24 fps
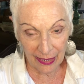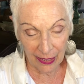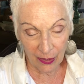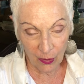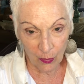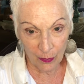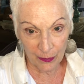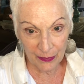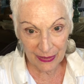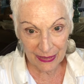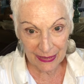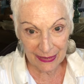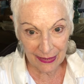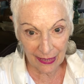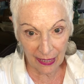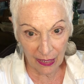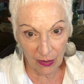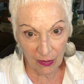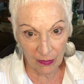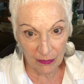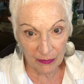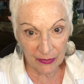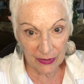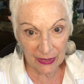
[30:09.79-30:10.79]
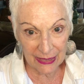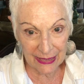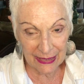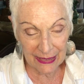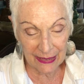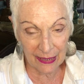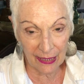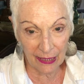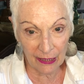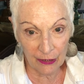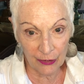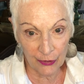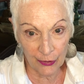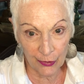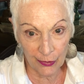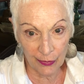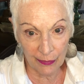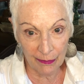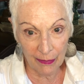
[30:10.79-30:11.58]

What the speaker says: I hope this helped to settle your